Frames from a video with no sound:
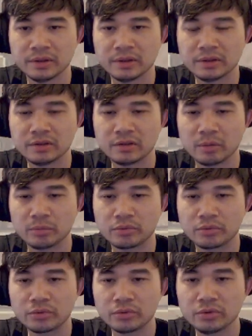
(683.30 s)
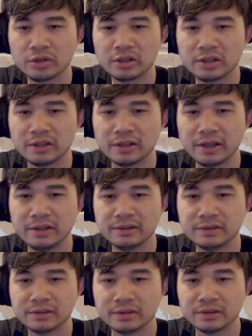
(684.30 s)
Temporal
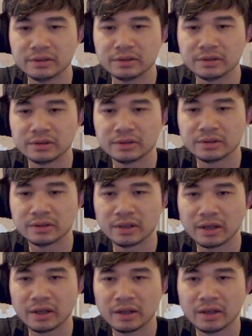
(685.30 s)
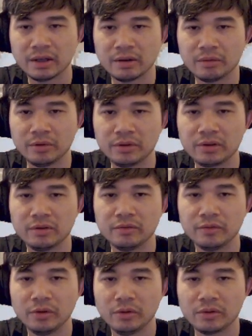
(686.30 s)
Cleansing. With
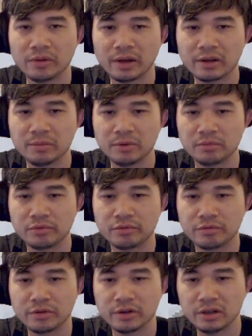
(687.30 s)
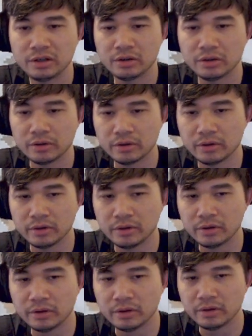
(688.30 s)
Convoke, that could be pretty
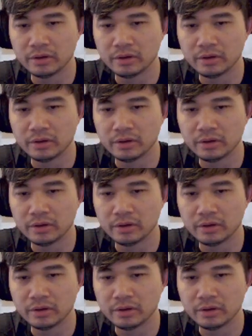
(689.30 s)
good.